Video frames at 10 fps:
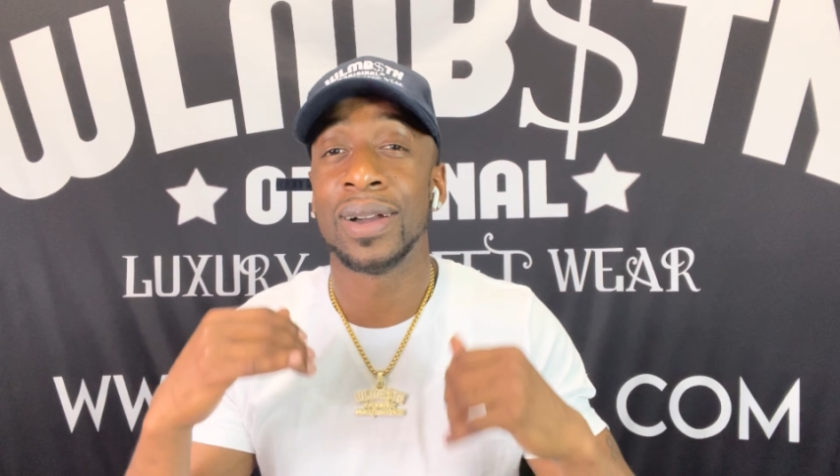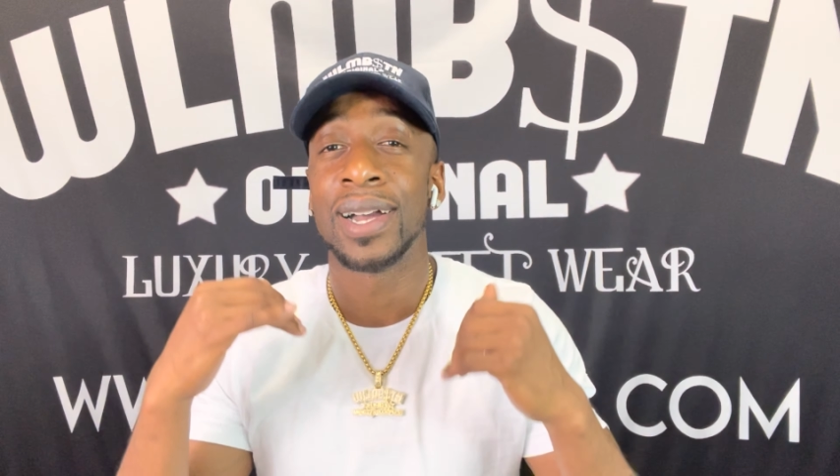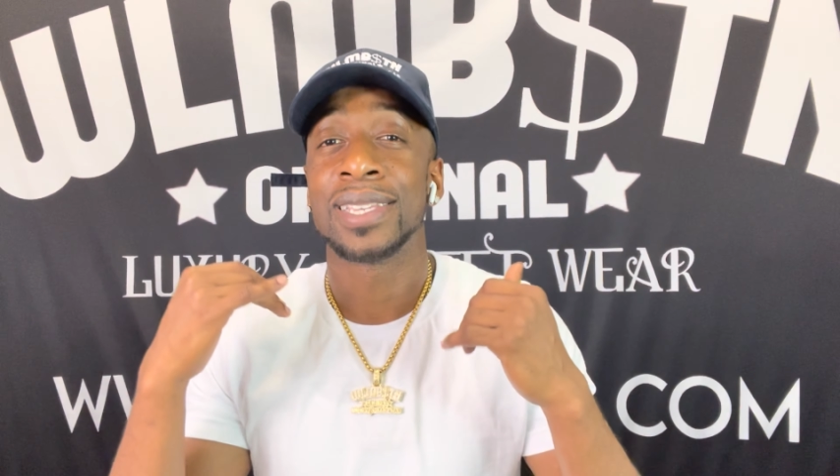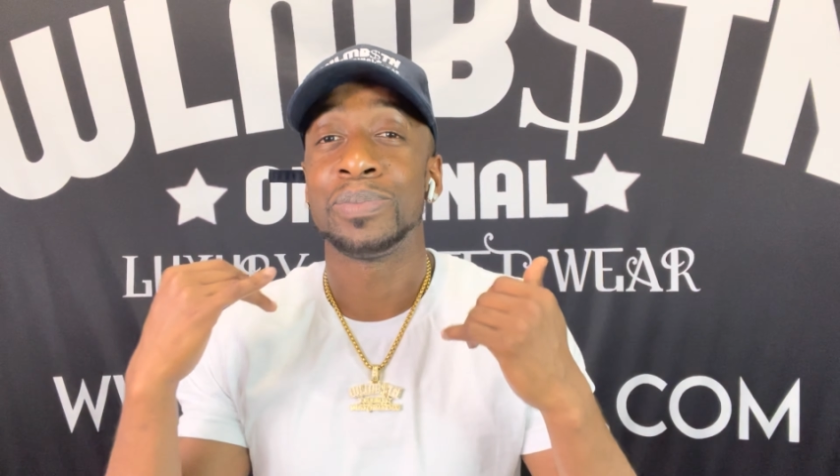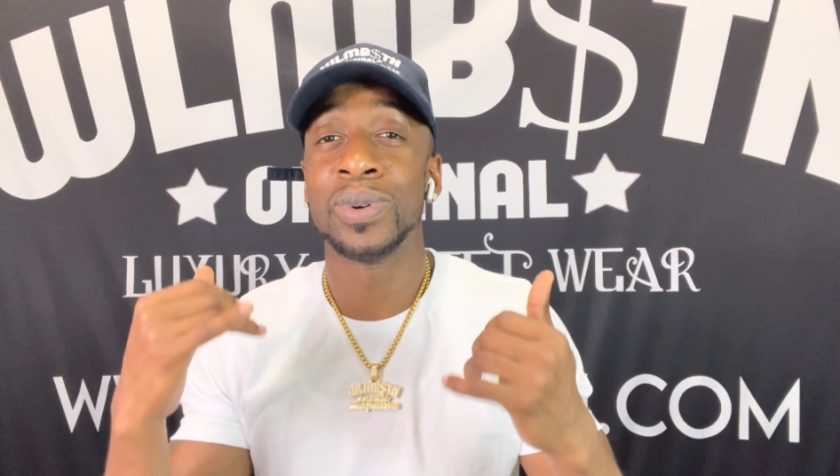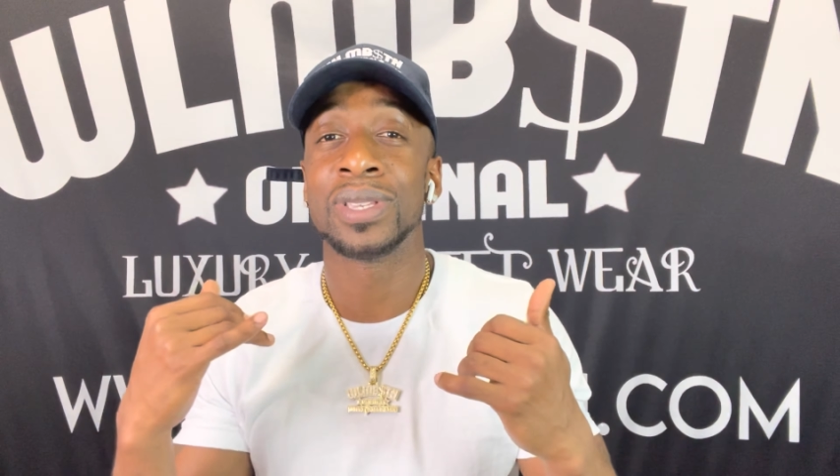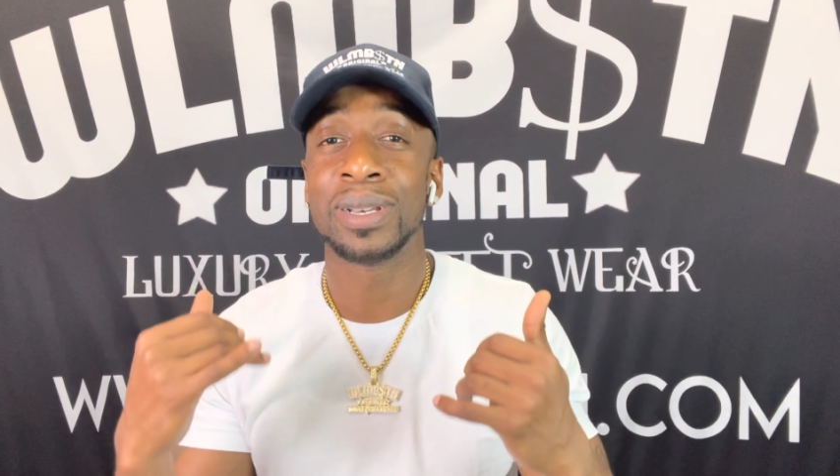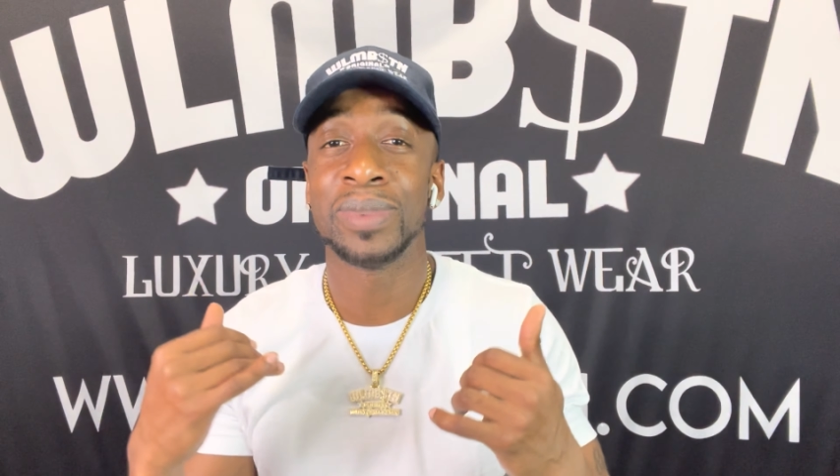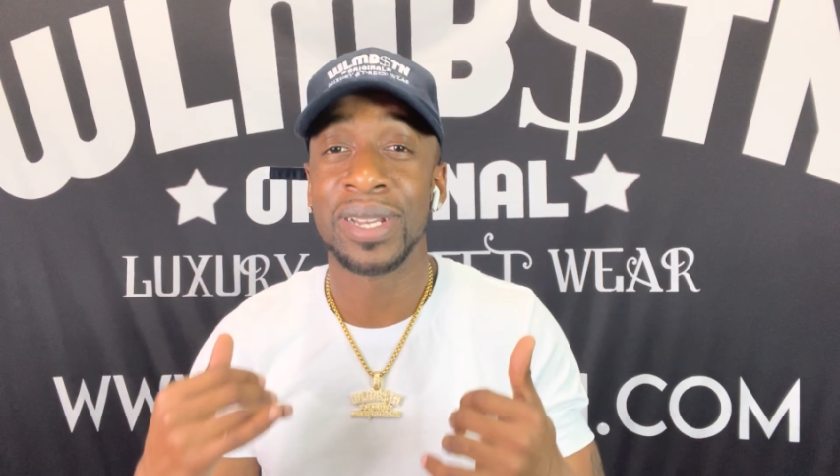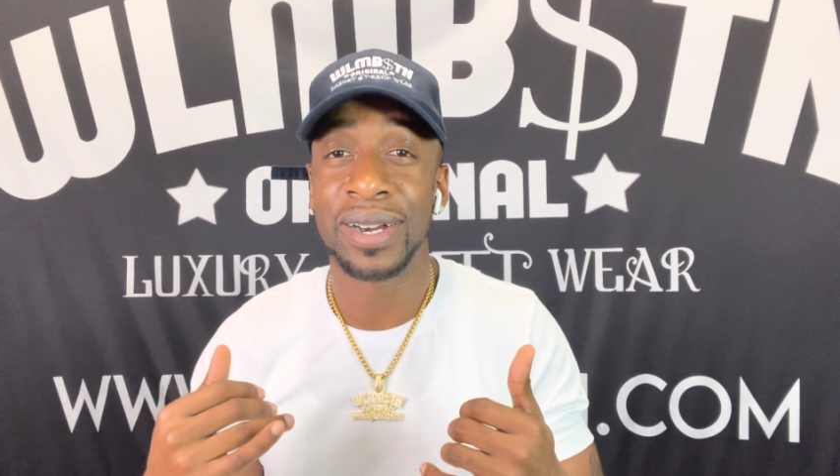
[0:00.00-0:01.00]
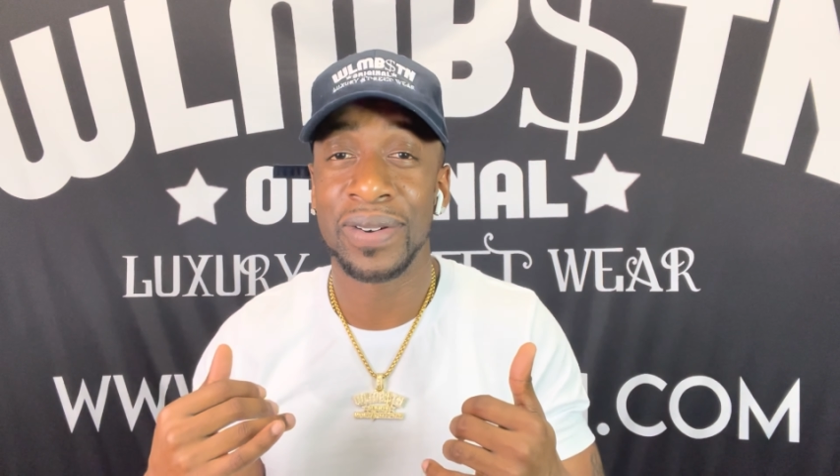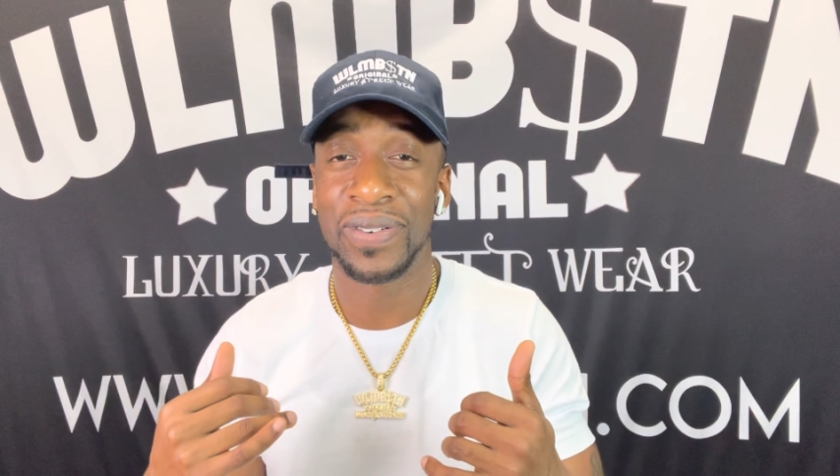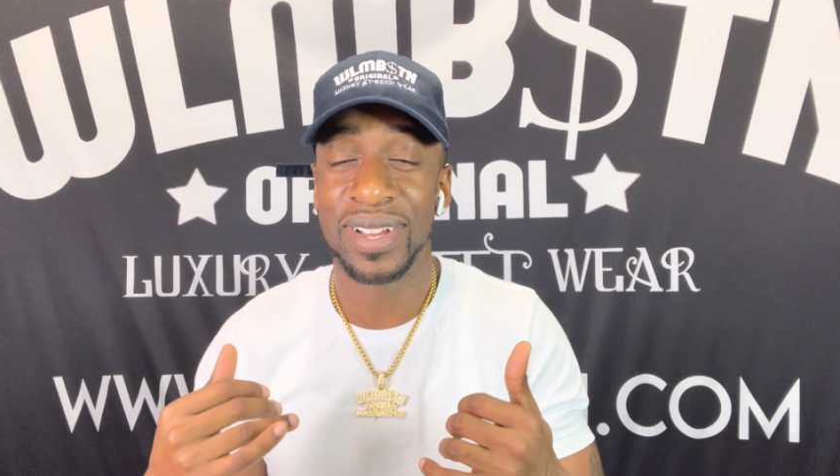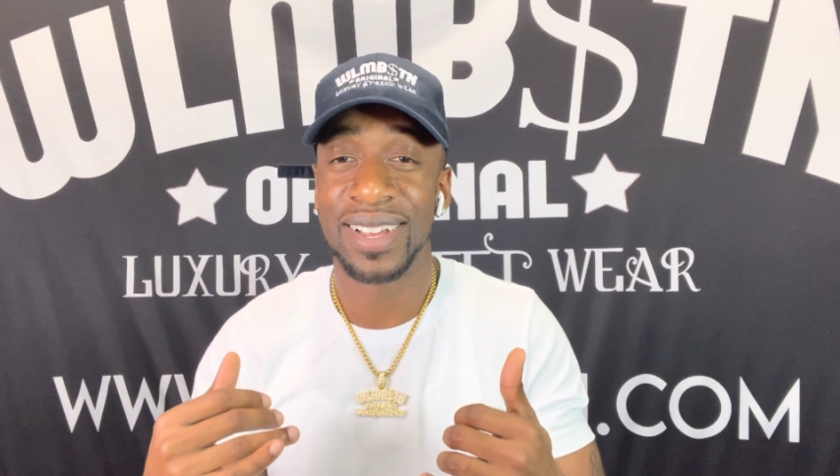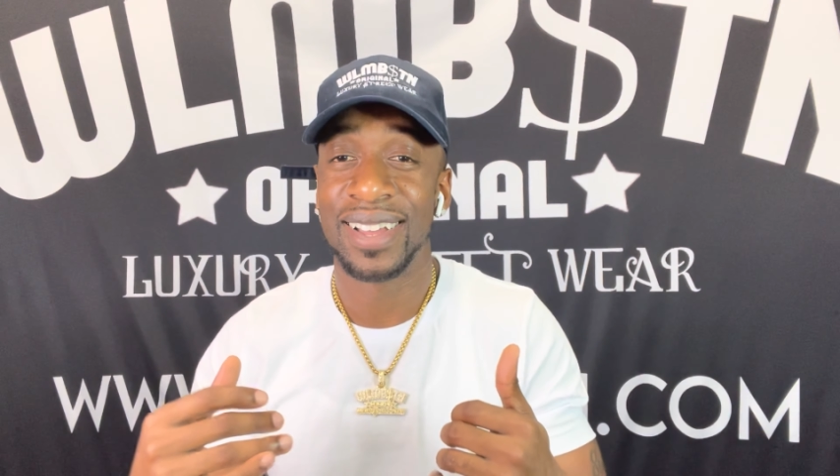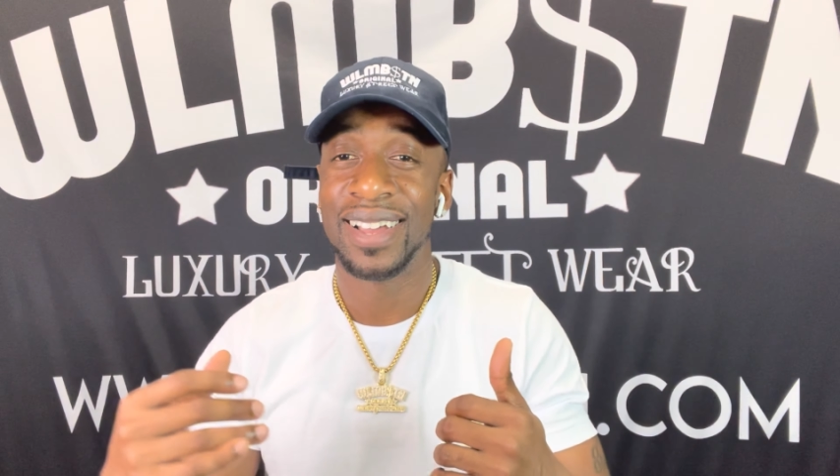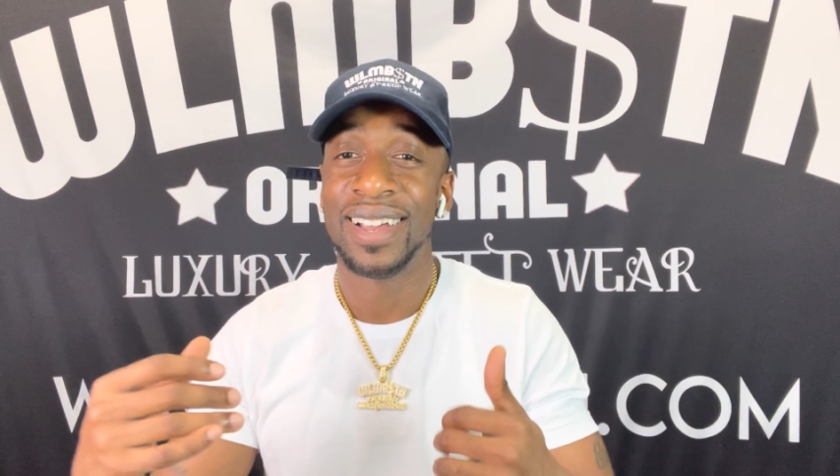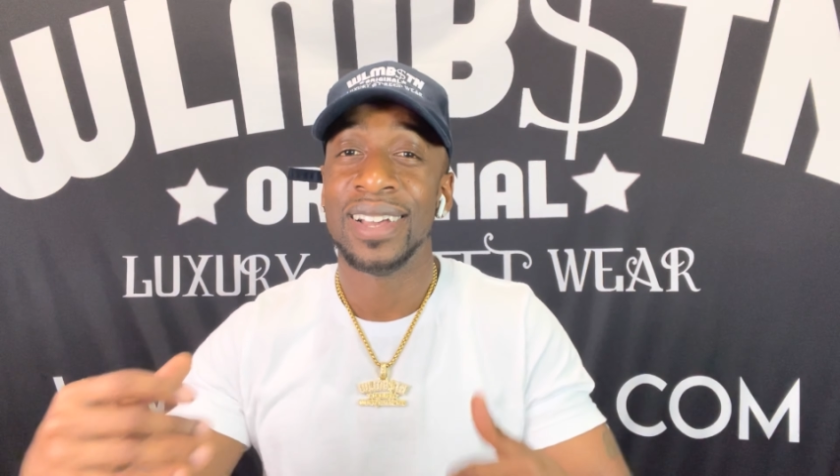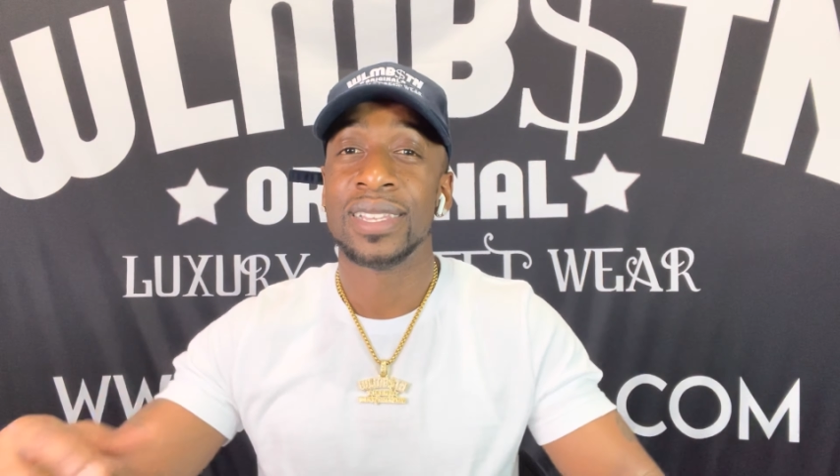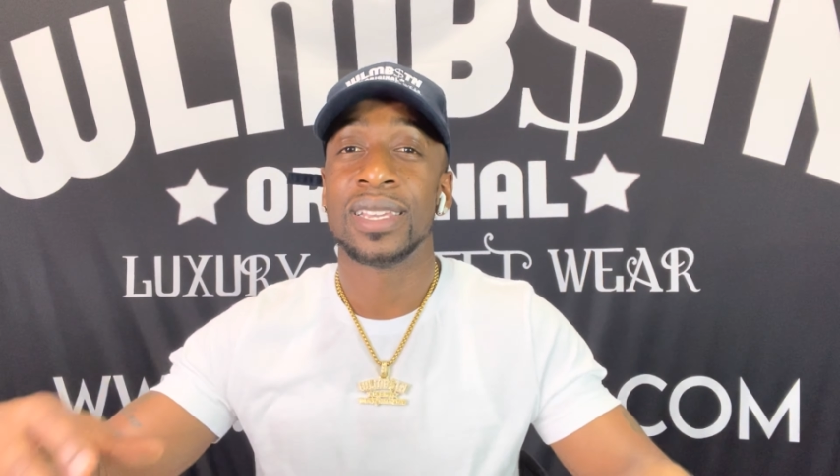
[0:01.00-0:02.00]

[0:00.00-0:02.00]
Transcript: That spooked him enough to